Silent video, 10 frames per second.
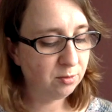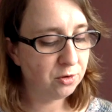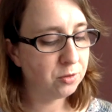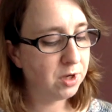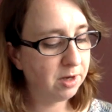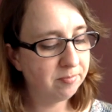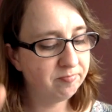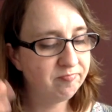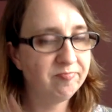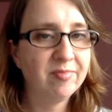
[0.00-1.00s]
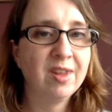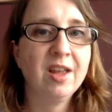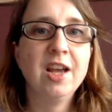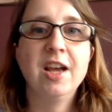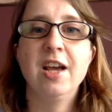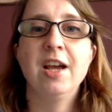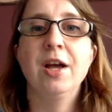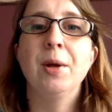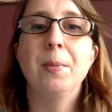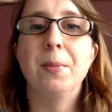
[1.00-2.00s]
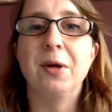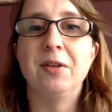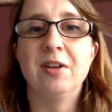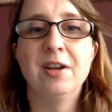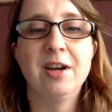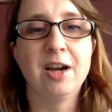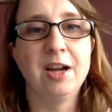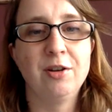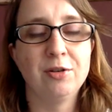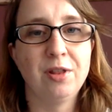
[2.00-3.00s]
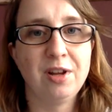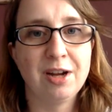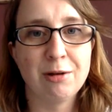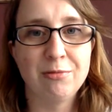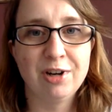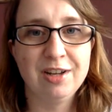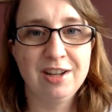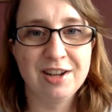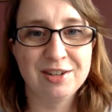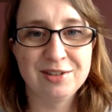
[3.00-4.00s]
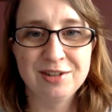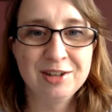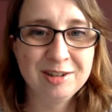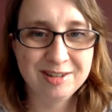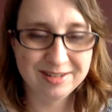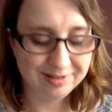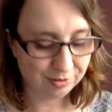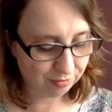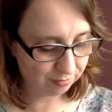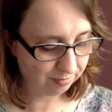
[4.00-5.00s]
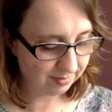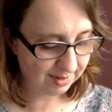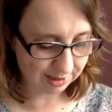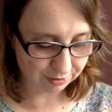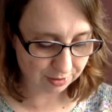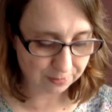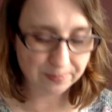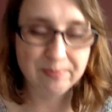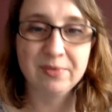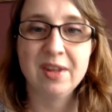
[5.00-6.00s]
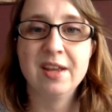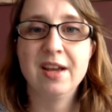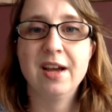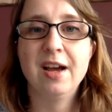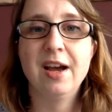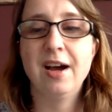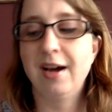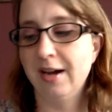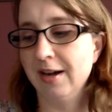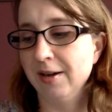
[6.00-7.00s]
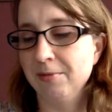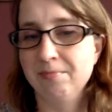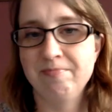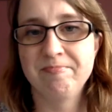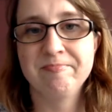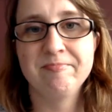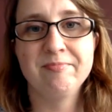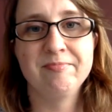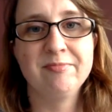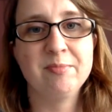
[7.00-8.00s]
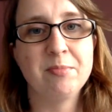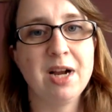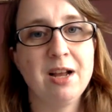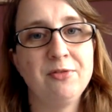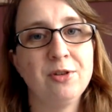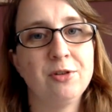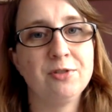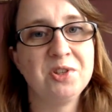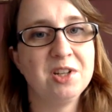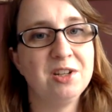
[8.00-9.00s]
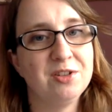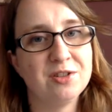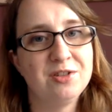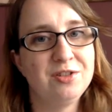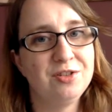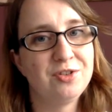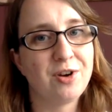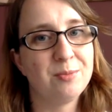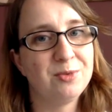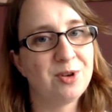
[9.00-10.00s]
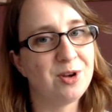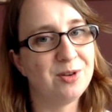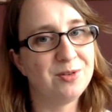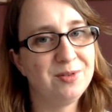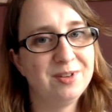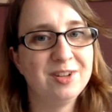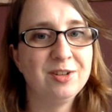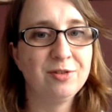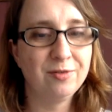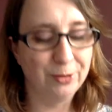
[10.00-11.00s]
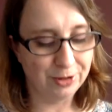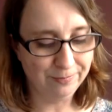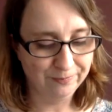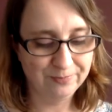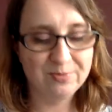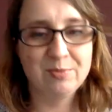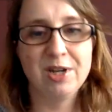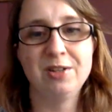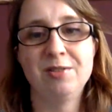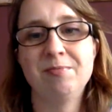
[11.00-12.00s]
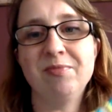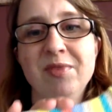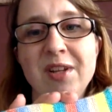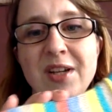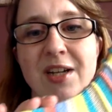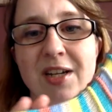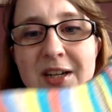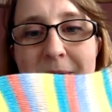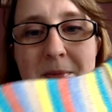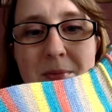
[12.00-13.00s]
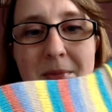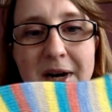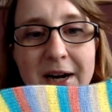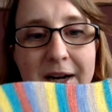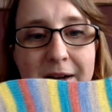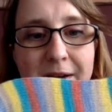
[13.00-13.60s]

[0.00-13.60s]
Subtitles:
brewing. But I don't think I'm ready yet to tell you. My leftover skein just dropped on the floor, but my